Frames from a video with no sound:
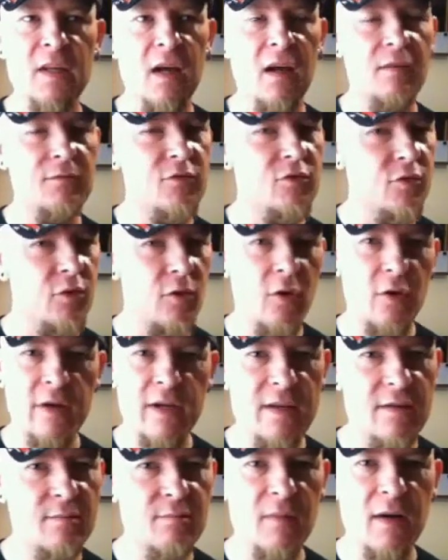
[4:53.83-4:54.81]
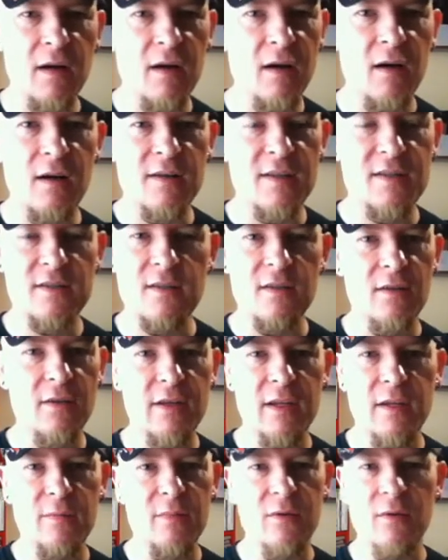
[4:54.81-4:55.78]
I've tried my hardest to like it,